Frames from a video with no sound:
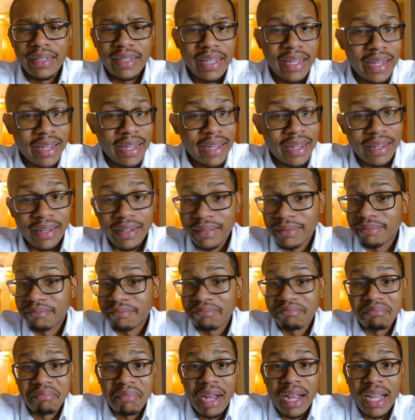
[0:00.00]
and
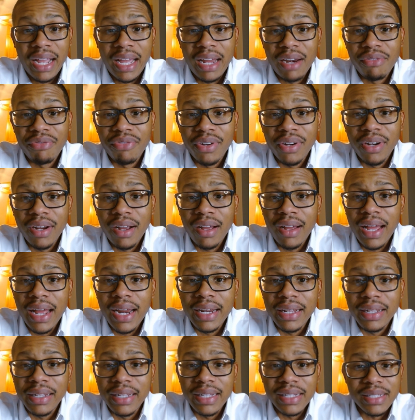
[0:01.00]
I got to figure out how
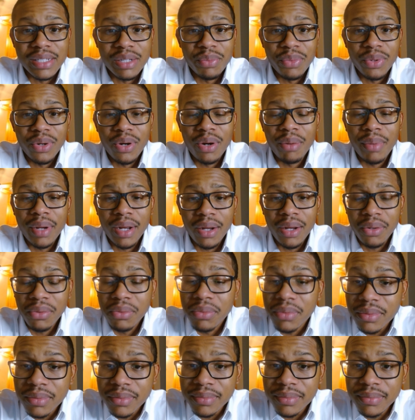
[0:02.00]
to get somewhere on my
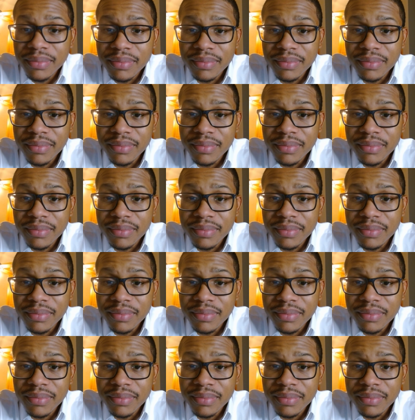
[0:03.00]
own.